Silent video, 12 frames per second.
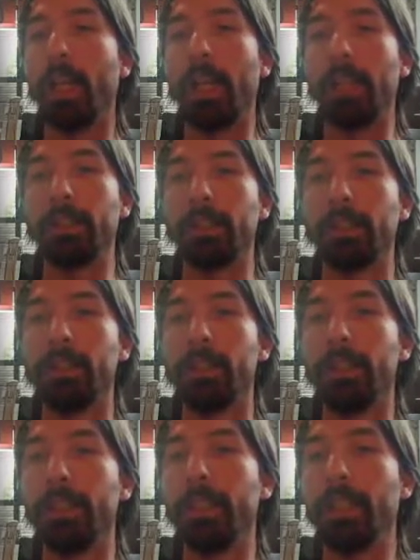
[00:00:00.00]
and
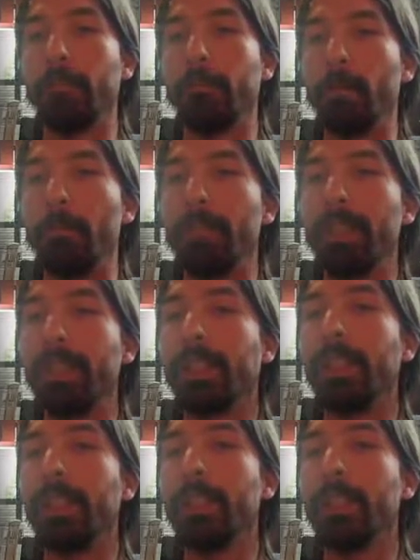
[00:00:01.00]
see that we
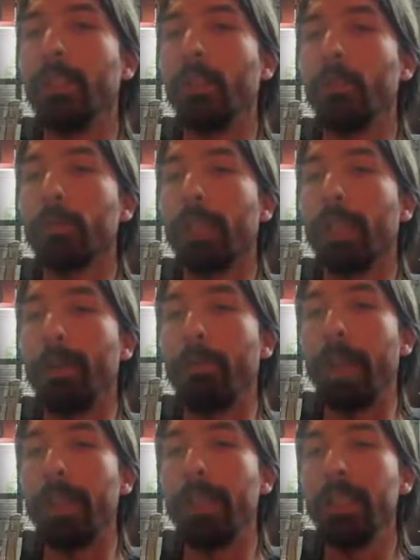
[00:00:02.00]
basically don't have
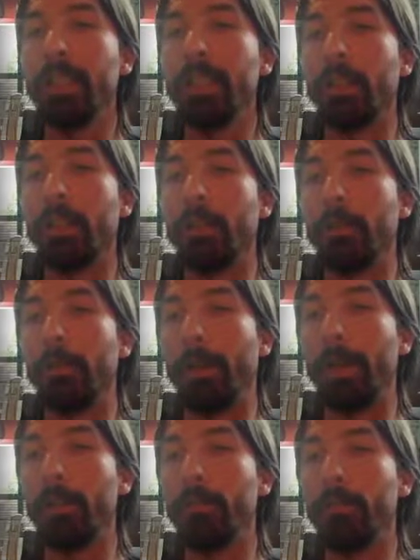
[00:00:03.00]
any uh,
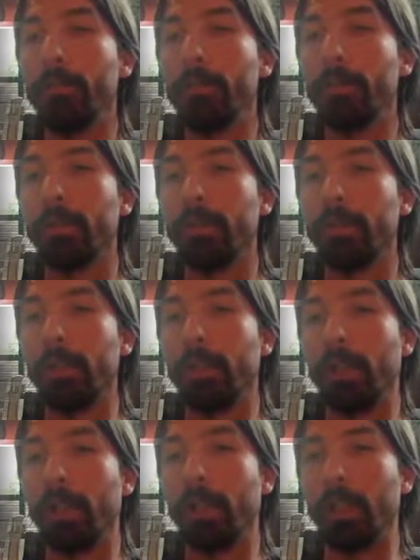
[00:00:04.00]
values
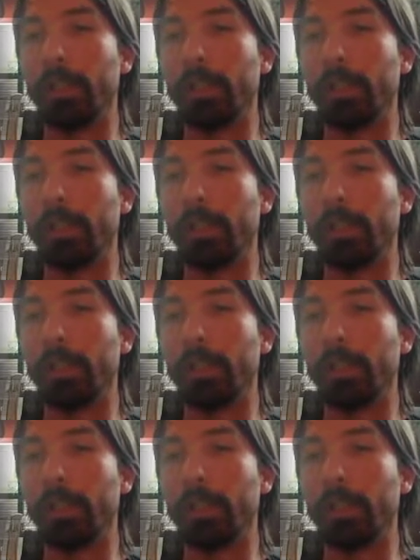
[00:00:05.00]
uh,